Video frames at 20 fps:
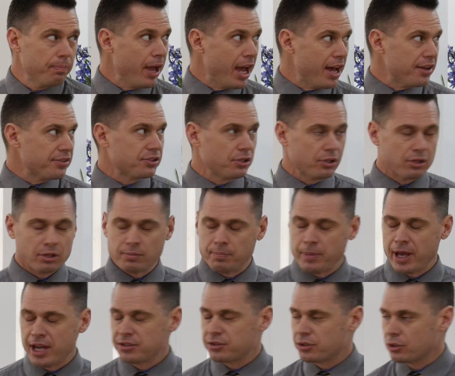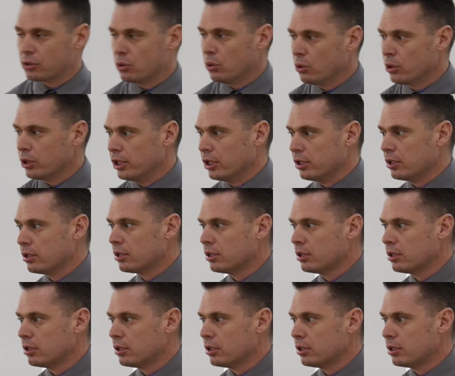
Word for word: Pastor, Pastor Gordon.